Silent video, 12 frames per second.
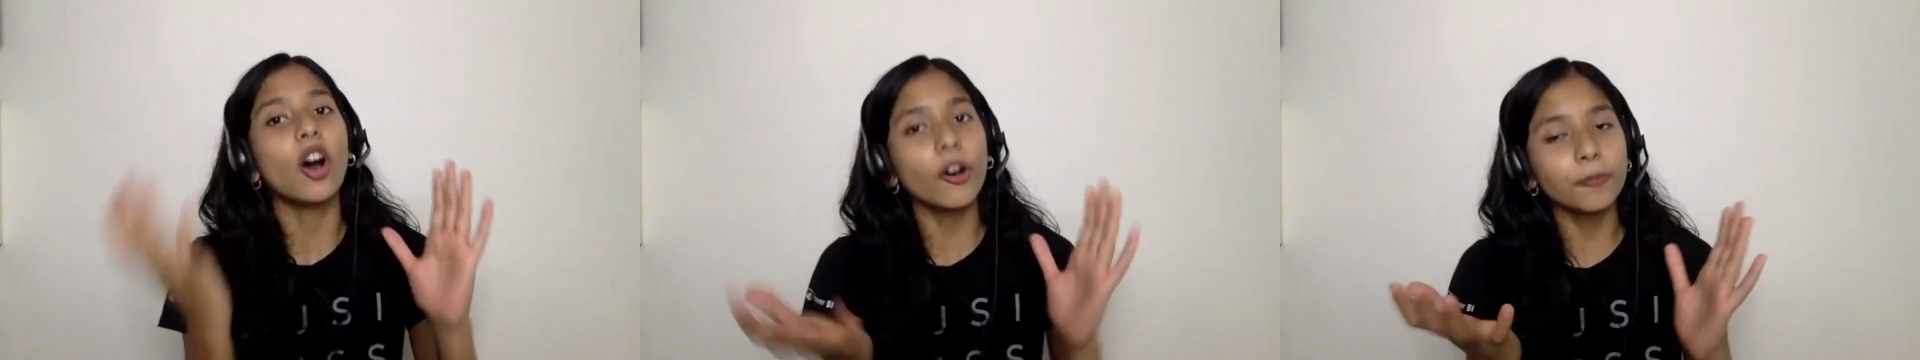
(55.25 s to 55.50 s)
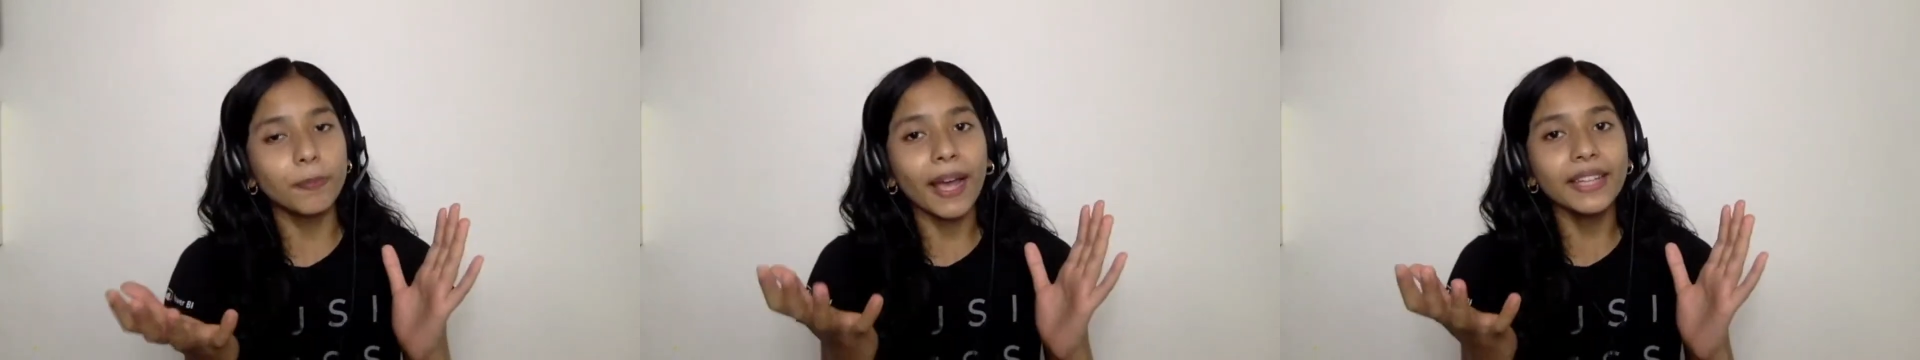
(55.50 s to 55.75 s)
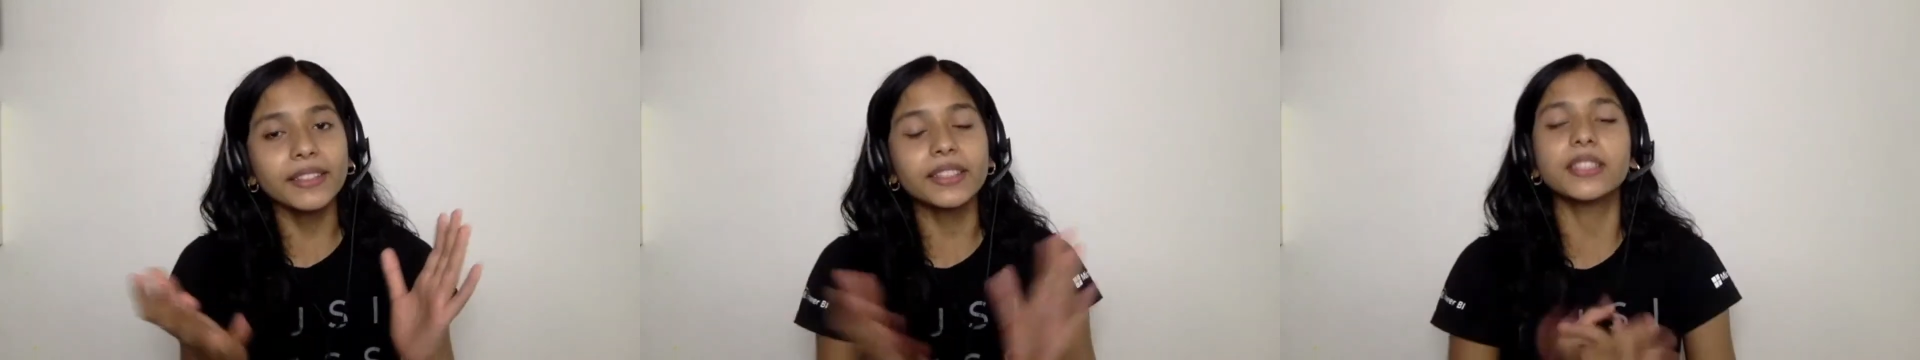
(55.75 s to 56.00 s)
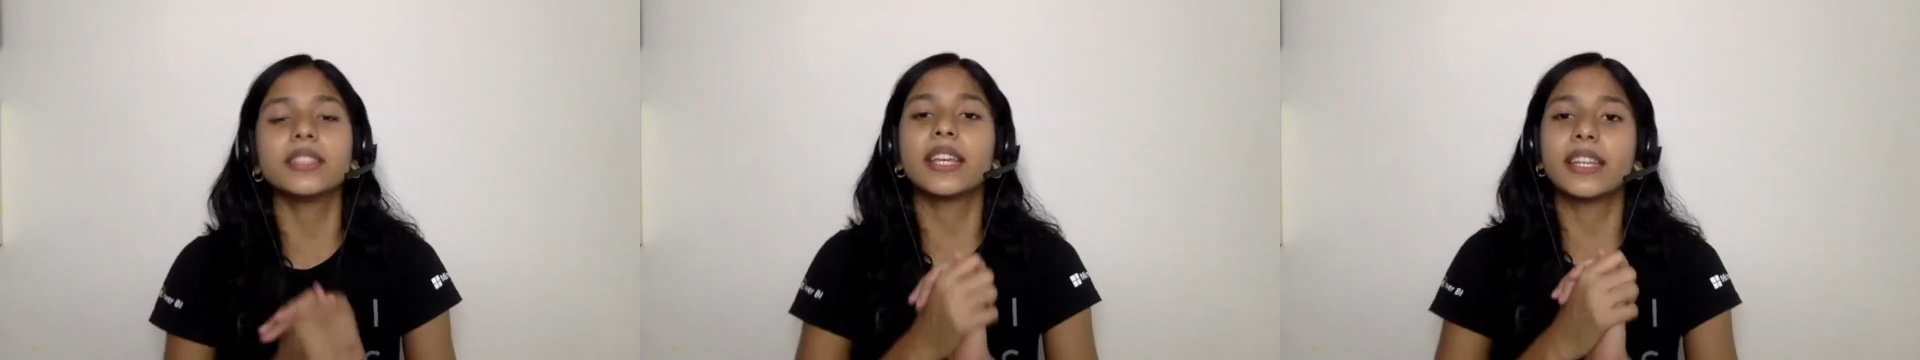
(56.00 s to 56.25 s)
of
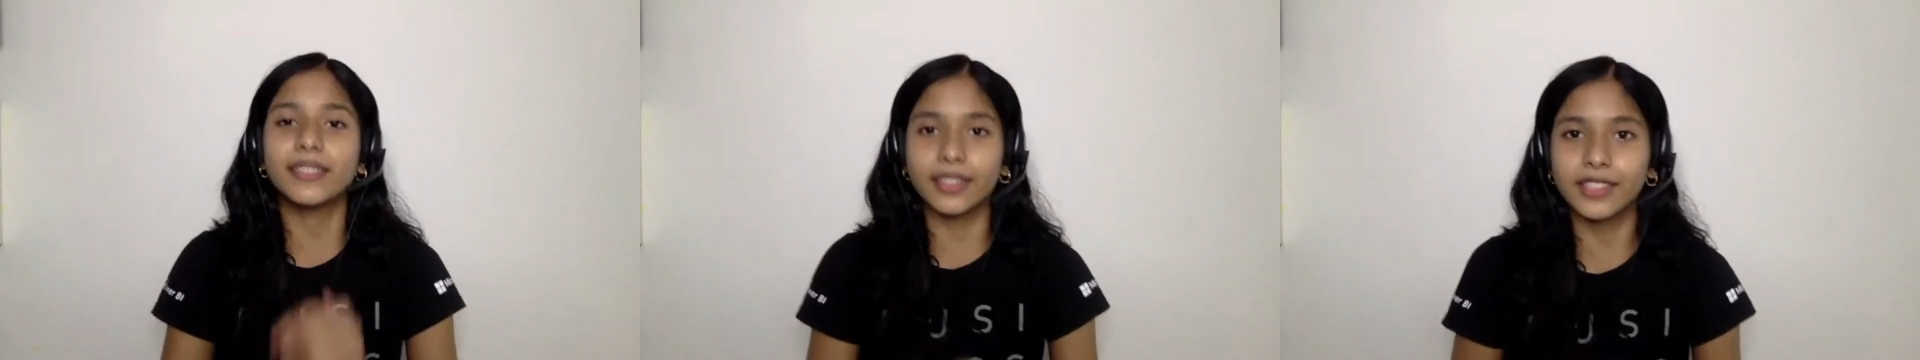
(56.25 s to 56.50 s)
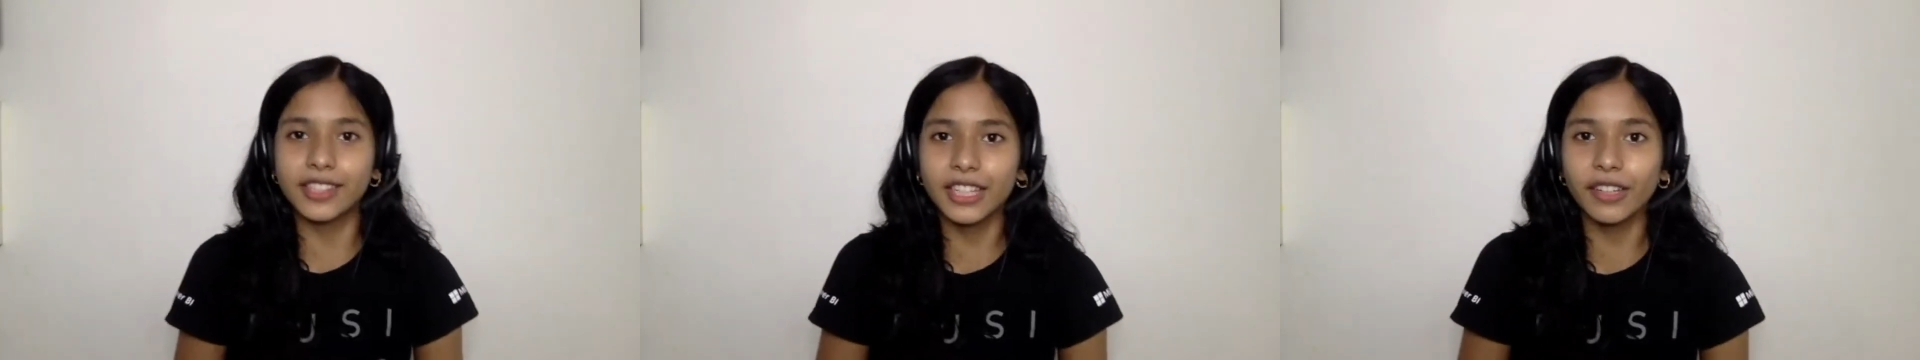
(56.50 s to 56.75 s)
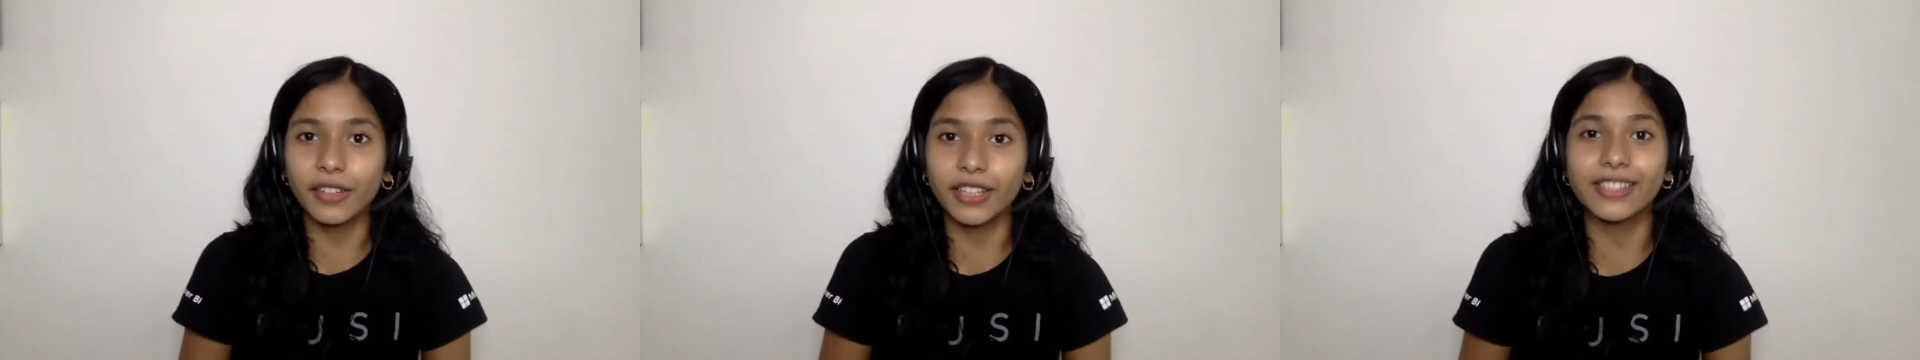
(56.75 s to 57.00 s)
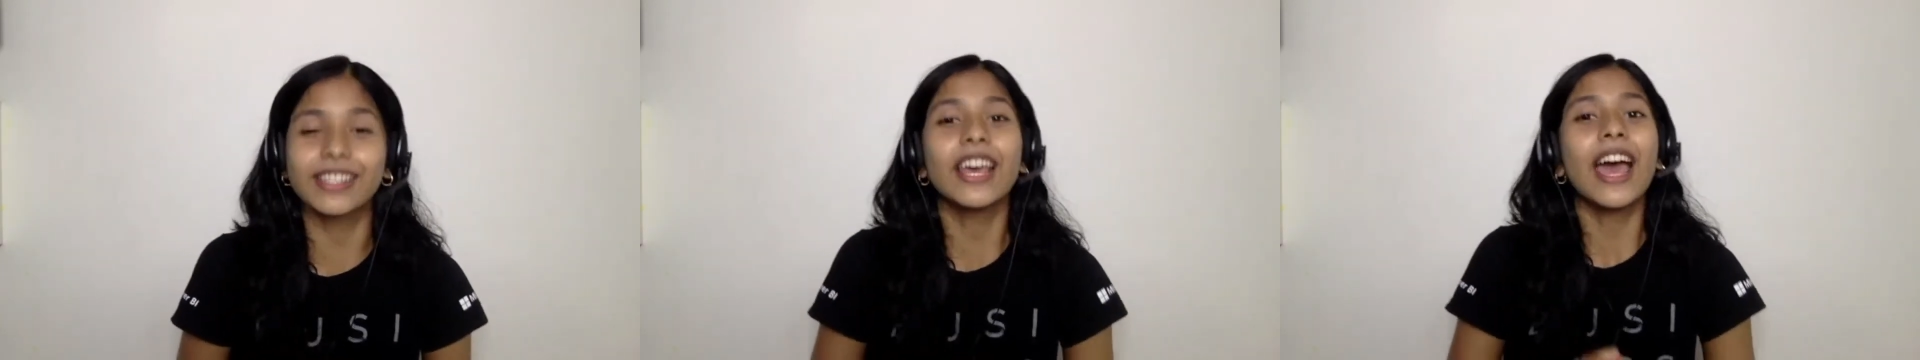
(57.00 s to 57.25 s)
Python in this
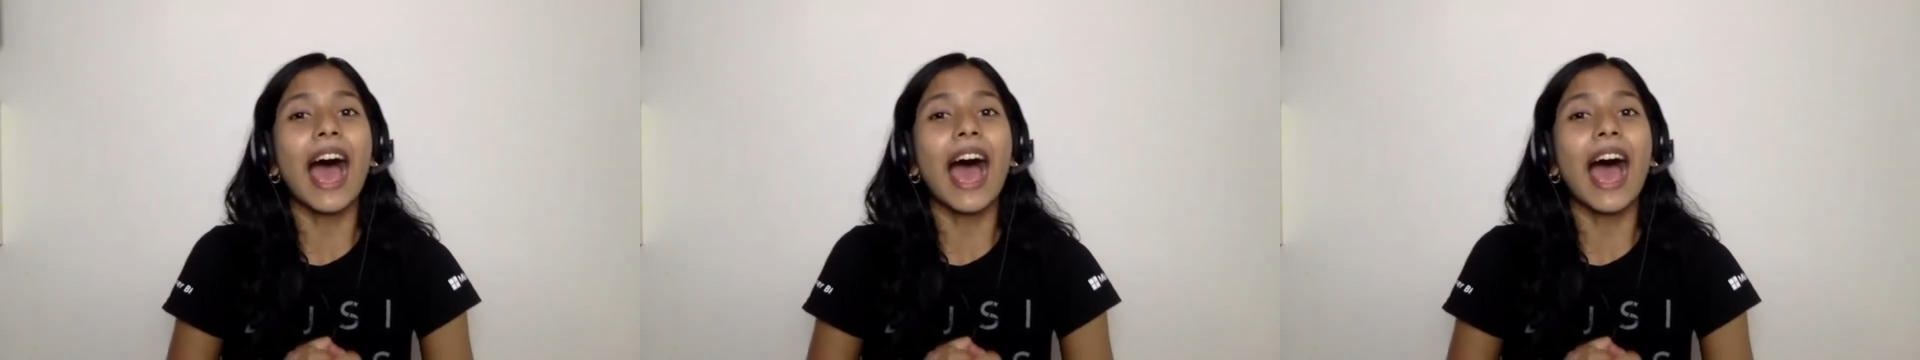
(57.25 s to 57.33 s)
series.